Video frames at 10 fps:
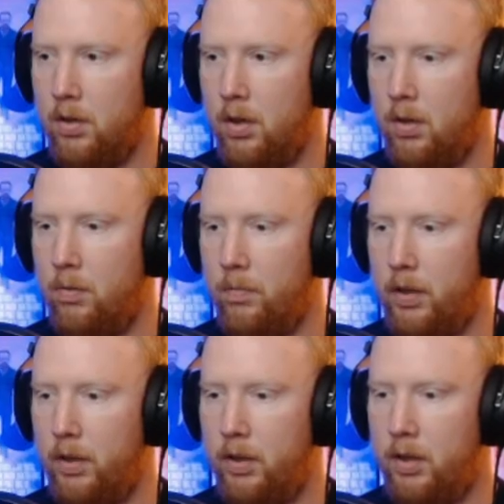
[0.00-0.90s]
Oh,
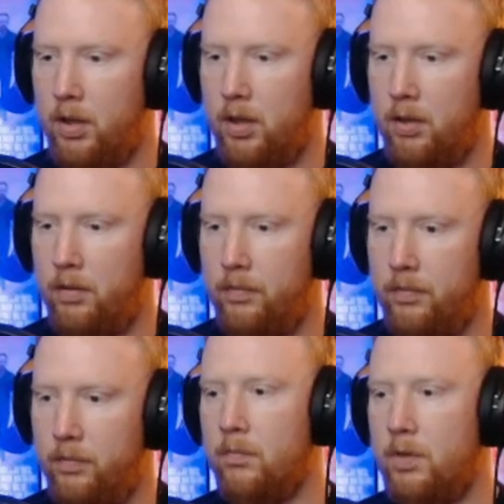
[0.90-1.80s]
my God.
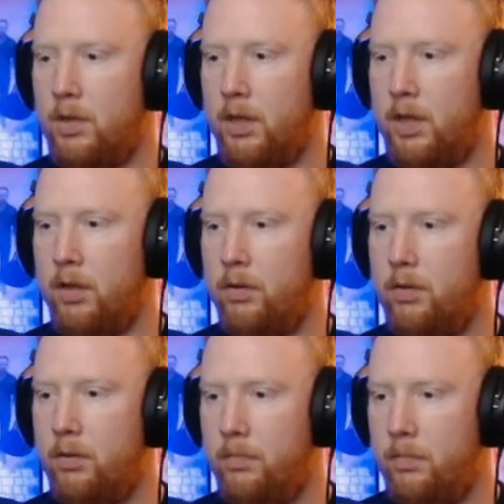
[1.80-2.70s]
She killed him?